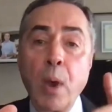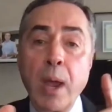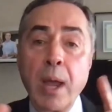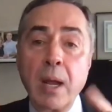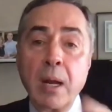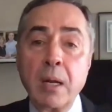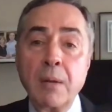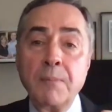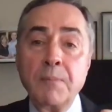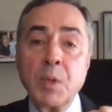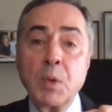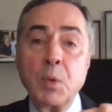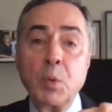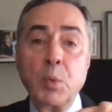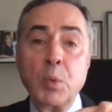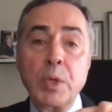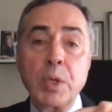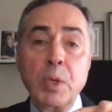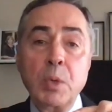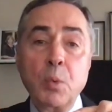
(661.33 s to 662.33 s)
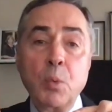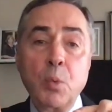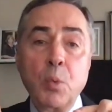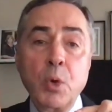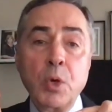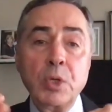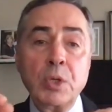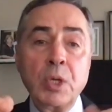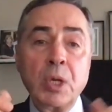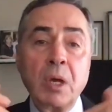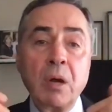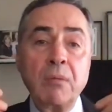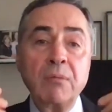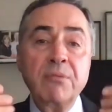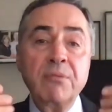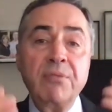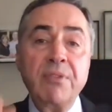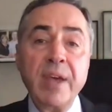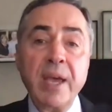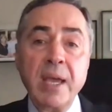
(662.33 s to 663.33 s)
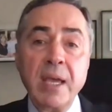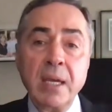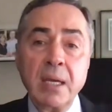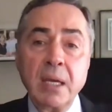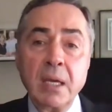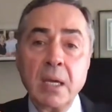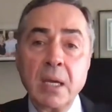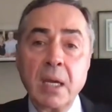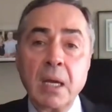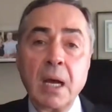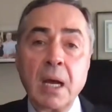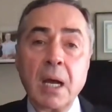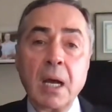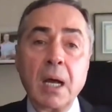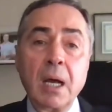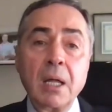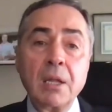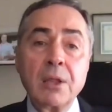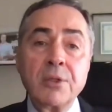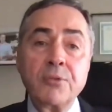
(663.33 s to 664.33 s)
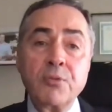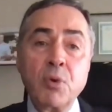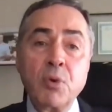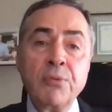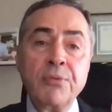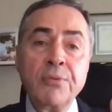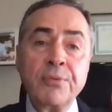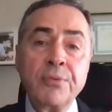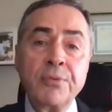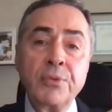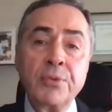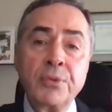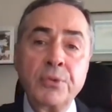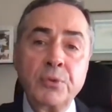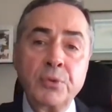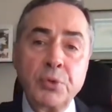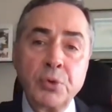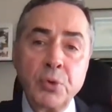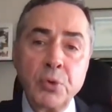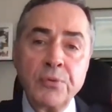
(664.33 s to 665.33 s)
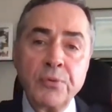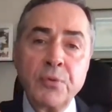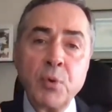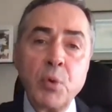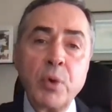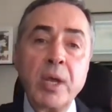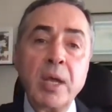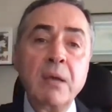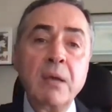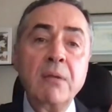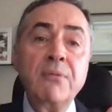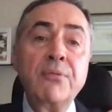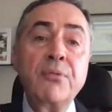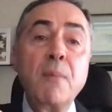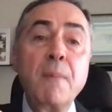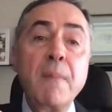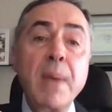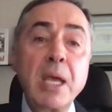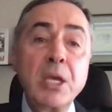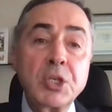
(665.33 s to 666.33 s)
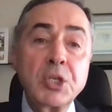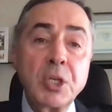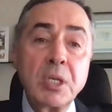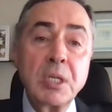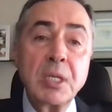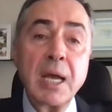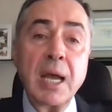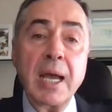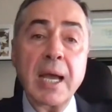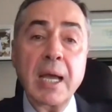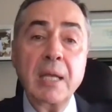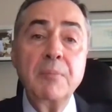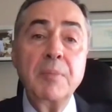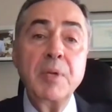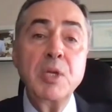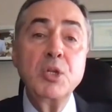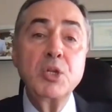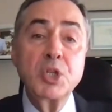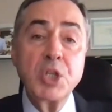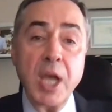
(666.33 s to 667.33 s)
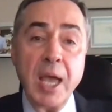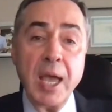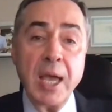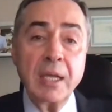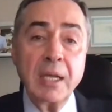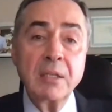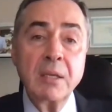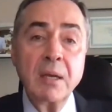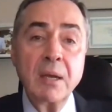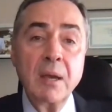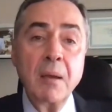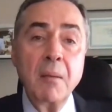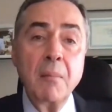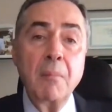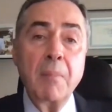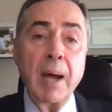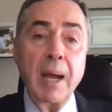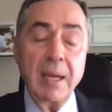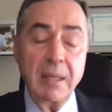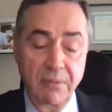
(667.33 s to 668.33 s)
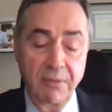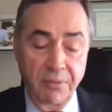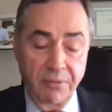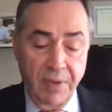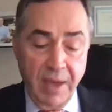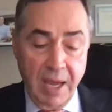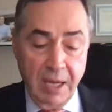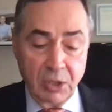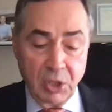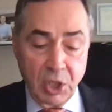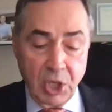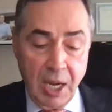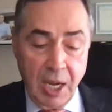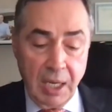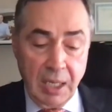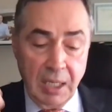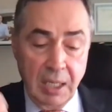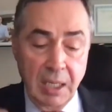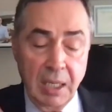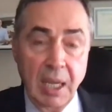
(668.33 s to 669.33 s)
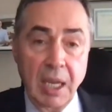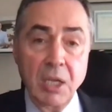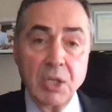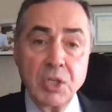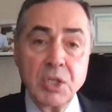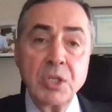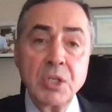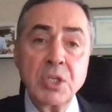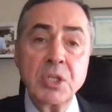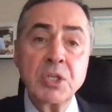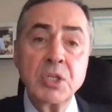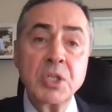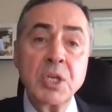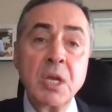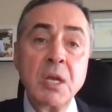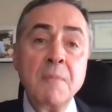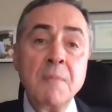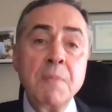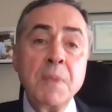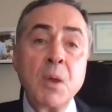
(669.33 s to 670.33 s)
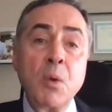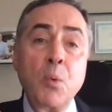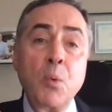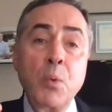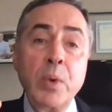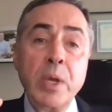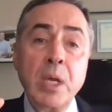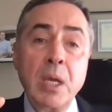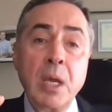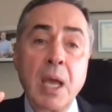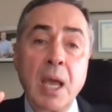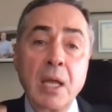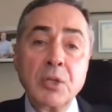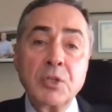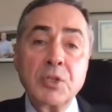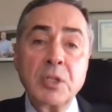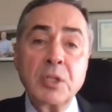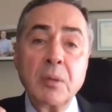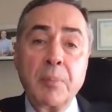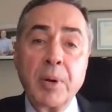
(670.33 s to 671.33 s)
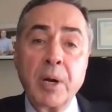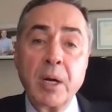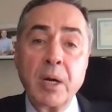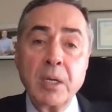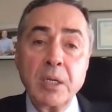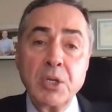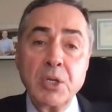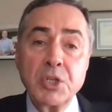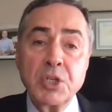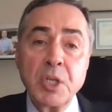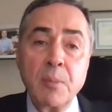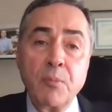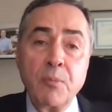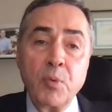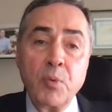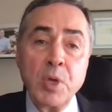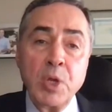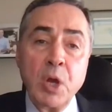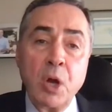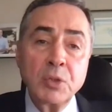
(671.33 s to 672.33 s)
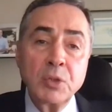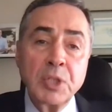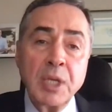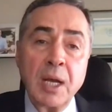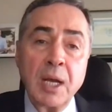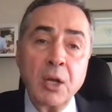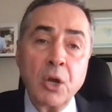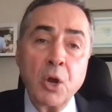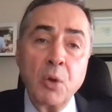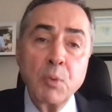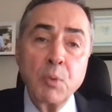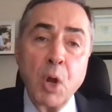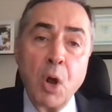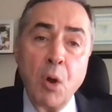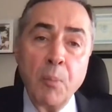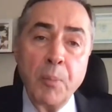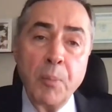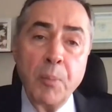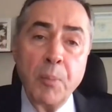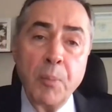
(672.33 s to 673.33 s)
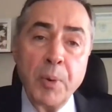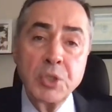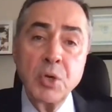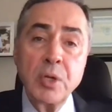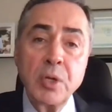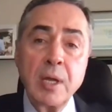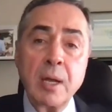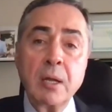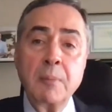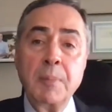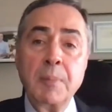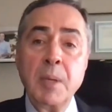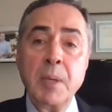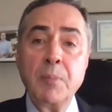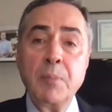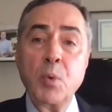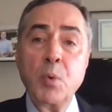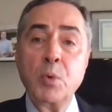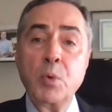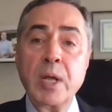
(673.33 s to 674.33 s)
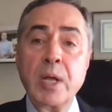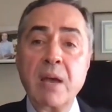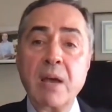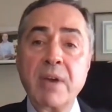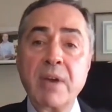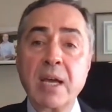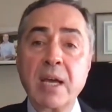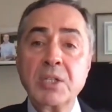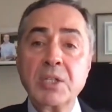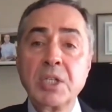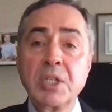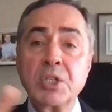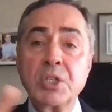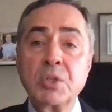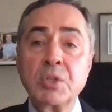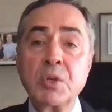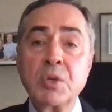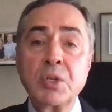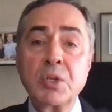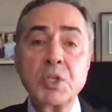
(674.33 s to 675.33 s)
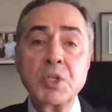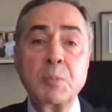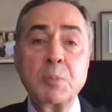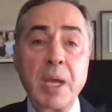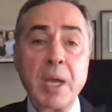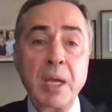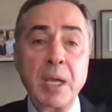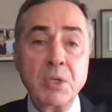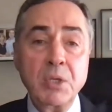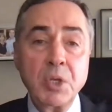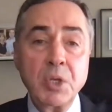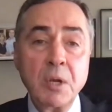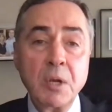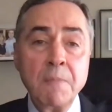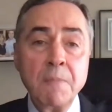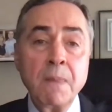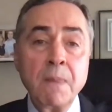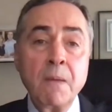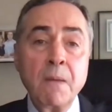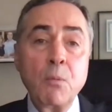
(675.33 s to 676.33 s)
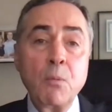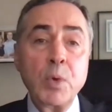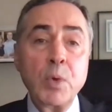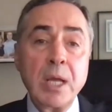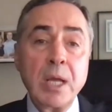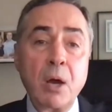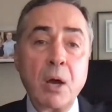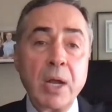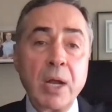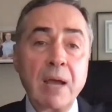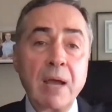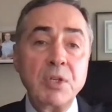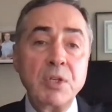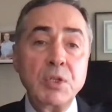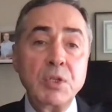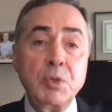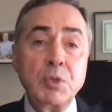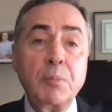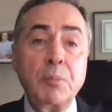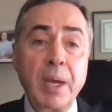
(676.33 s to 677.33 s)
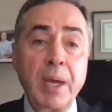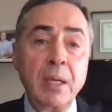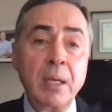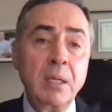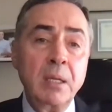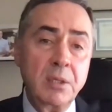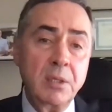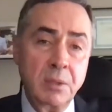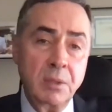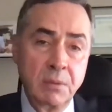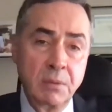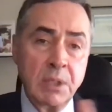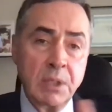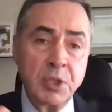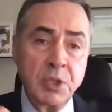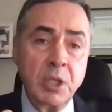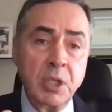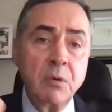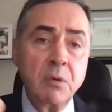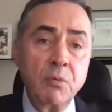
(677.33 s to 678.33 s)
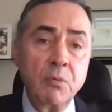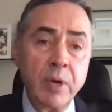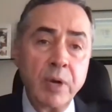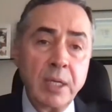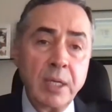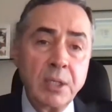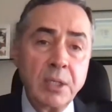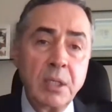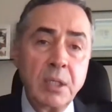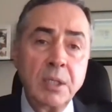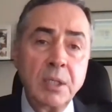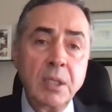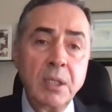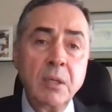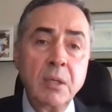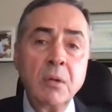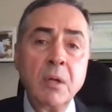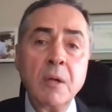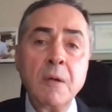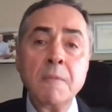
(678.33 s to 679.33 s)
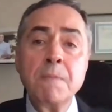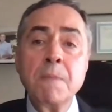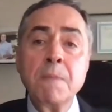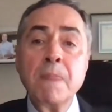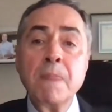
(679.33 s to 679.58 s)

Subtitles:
where we would convey truthful information that had been checked by the fact-checking agencies. We entered a partnership with all telecom companies so that people would have access to this page without having to pay a zero rating deal.